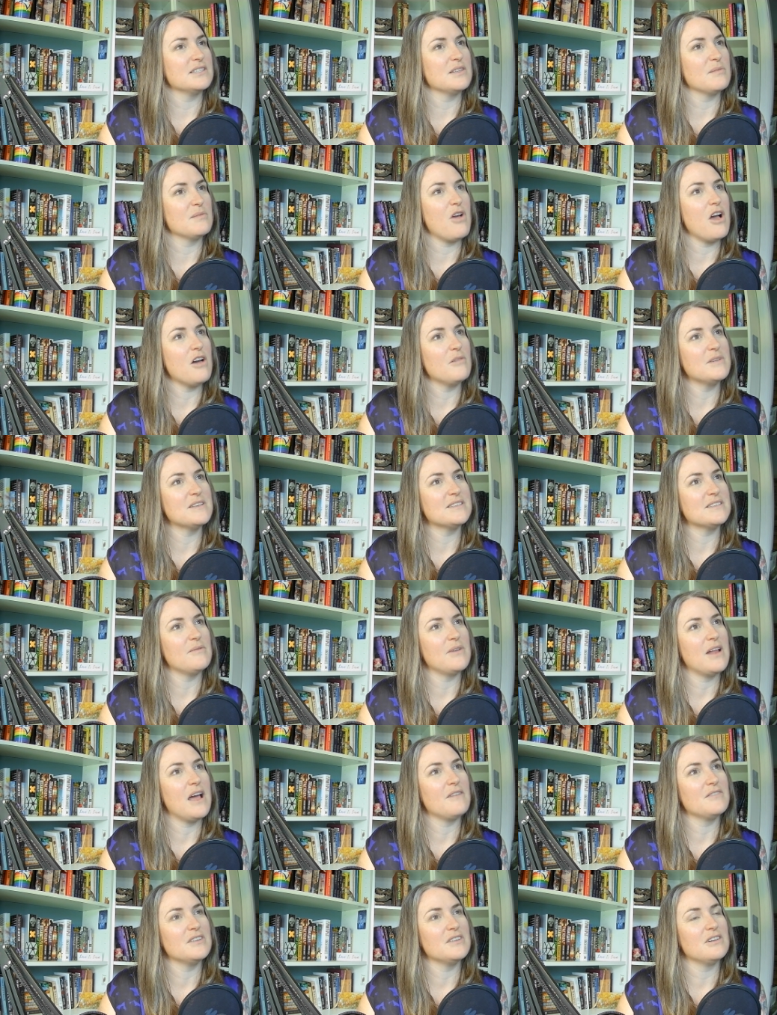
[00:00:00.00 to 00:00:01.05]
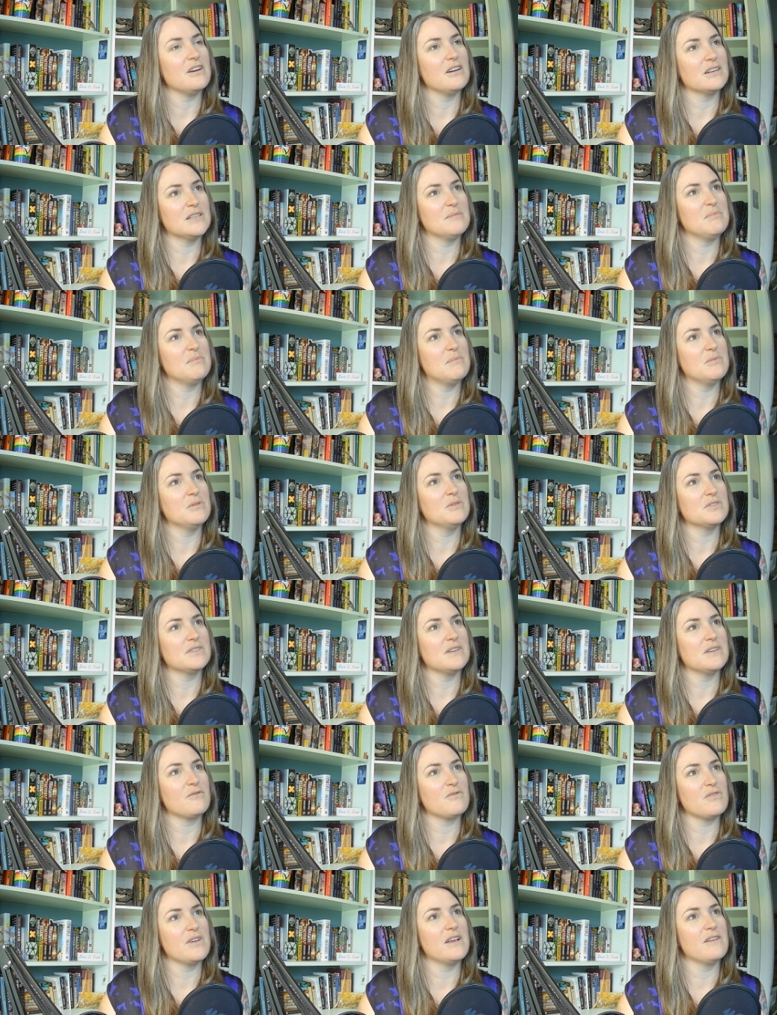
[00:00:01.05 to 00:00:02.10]
The problem is, I would have to talk to people
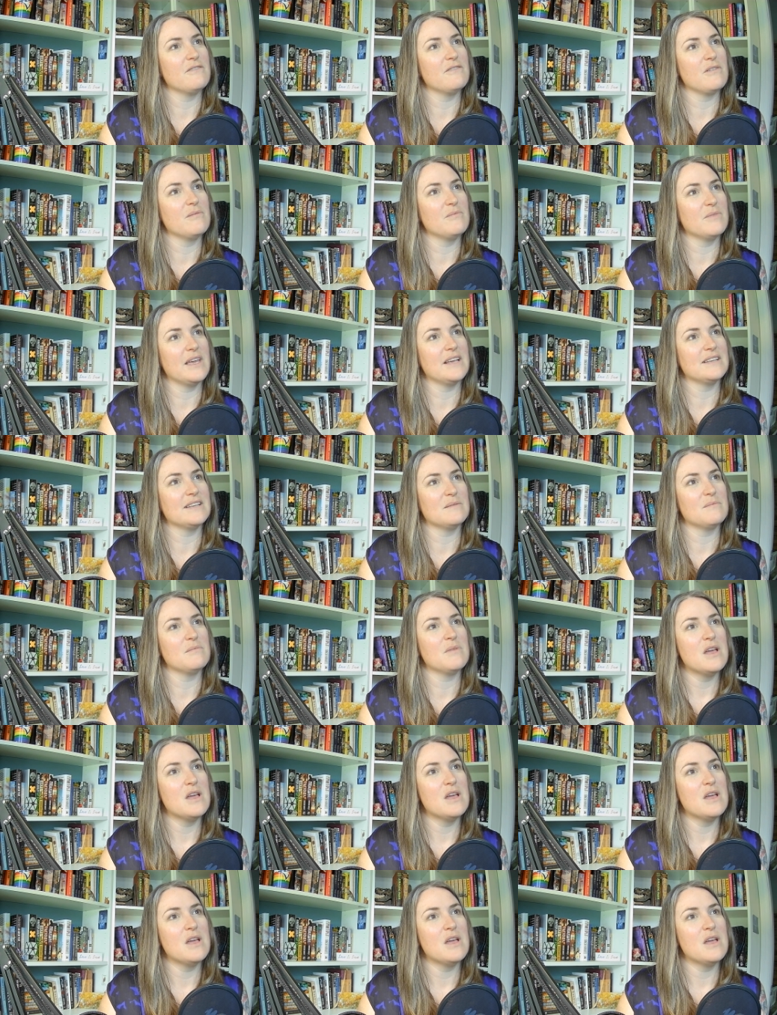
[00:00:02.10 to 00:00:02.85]
suffering from like some